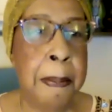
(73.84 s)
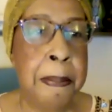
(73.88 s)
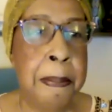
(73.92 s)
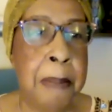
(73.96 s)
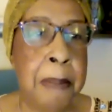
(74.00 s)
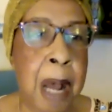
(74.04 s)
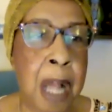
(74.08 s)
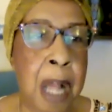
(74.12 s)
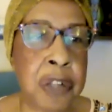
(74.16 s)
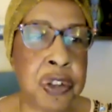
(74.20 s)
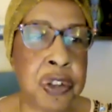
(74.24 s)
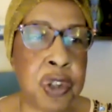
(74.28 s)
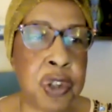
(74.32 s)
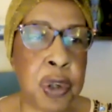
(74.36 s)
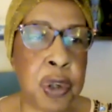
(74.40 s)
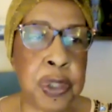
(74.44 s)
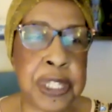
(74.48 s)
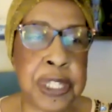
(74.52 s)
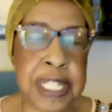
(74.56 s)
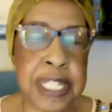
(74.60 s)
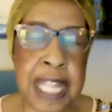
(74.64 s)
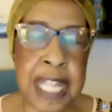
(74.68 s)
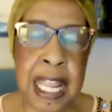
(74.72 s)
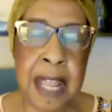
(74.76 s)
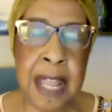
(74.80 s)
March
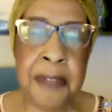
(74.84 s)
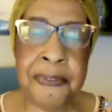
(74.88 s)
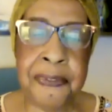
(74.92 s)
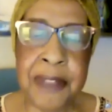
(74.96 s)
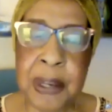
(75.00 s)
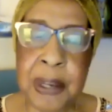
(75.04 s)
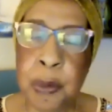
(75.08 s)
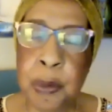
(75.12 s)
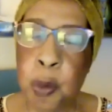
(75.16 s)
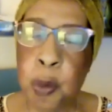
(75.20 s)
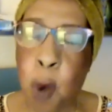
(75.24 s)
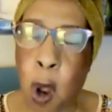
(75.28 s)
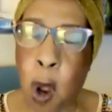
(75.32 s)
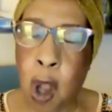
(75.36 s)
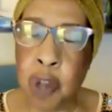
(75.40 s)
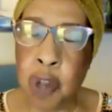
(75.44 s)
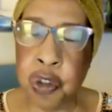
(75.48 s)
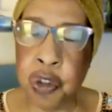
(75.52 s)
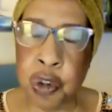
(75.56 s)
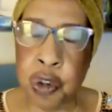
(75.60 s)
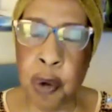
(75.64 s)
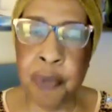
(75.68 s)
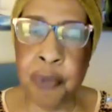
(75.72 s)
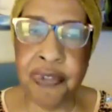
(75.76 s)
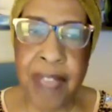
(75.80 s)
yourself and
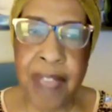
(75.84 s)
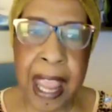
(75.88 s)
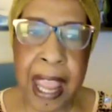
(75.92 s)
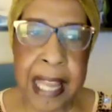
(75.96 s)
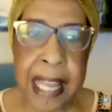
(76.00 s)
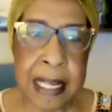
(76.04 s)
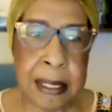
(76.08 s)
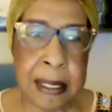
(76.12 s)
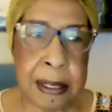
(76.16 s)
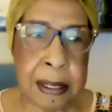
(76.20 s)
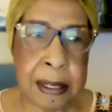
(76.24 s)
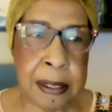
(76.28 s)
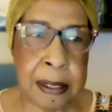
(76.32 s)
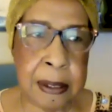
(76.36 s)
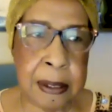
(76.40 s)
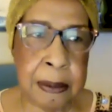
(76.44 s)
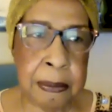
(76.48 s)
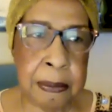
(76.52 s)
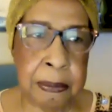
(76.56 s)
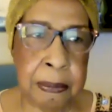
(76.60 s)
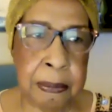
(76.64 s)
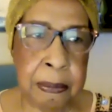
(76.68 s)
wash your face.